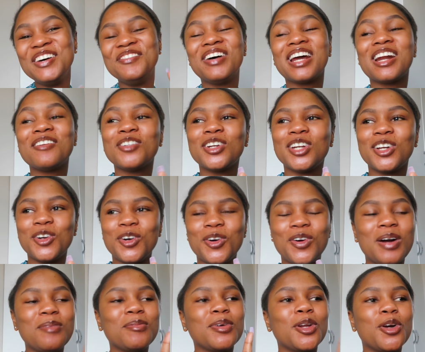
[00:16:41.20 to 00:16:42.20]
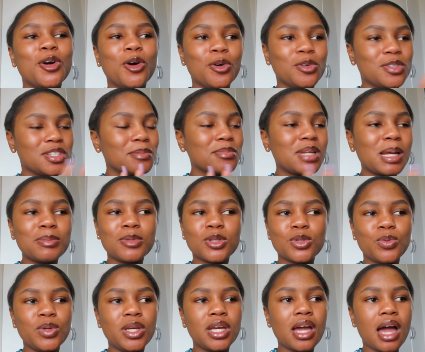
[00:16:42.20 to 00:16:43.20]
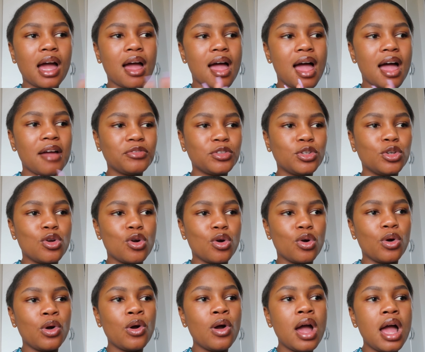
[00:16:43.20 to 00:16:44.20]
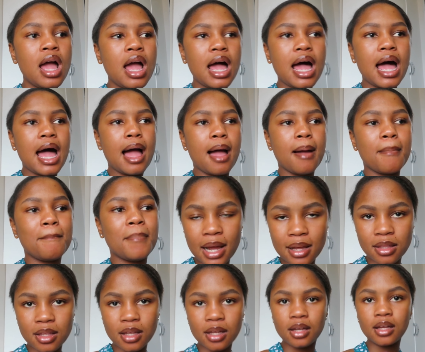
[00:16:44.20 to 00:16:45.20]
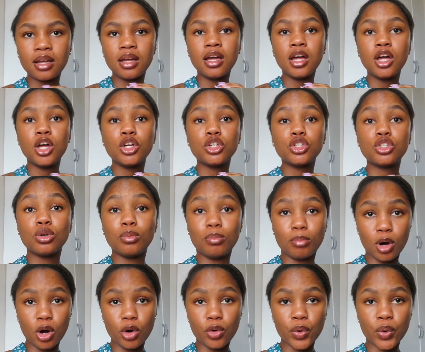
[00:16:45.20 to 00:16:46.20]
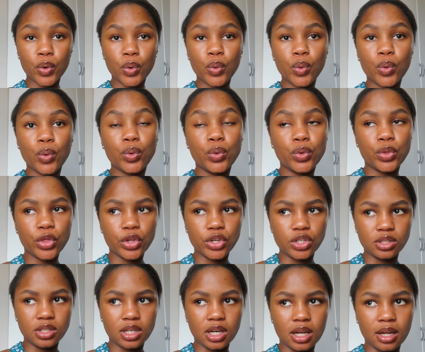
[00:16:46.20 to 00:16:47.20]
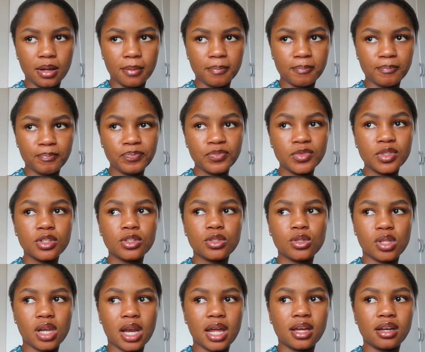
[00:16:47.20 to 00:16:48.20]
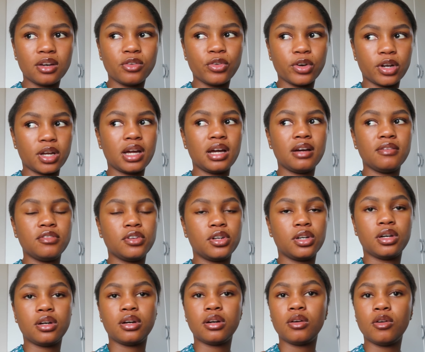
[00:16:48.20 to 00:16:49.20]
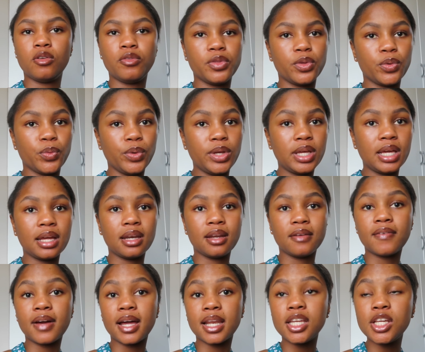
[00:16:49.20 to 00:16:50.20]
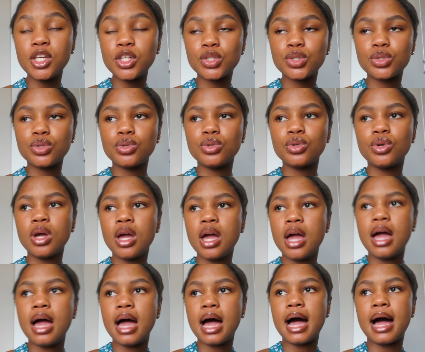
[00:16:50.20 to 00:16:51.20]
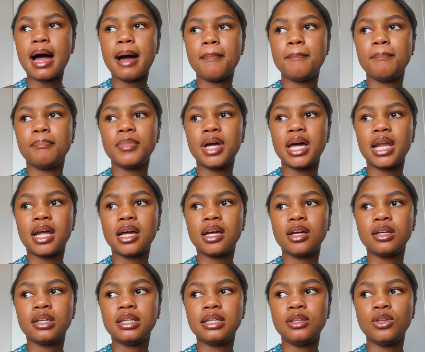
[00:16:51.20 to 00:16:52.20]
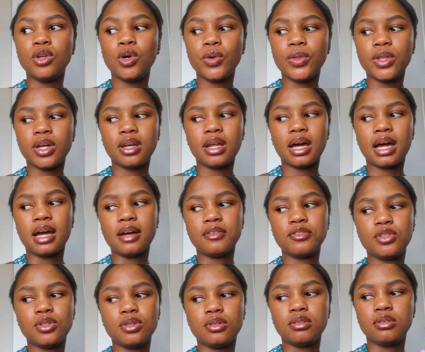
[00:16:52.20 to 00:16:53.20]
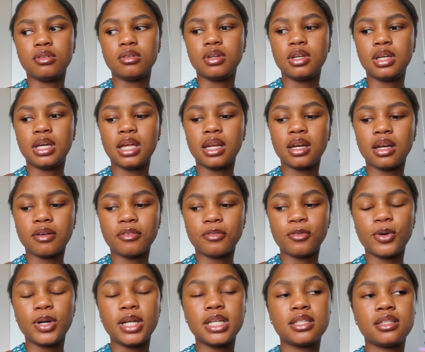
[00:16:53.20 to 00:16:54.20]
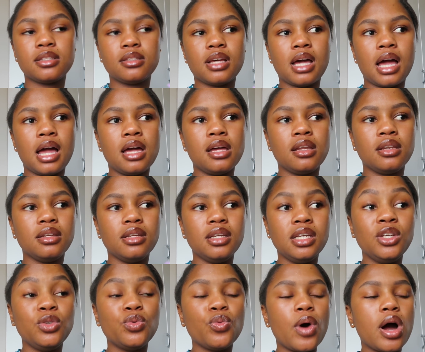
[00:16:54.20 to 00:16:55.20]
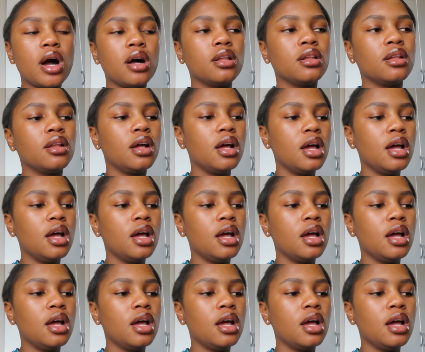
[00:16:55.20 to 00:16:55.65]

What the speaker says: But I'm gonna go sometime this week. I have to go either tomorrow or Thursday so that I can recover over the weekend if I need to, and I know that I have to get enough rest and eat well.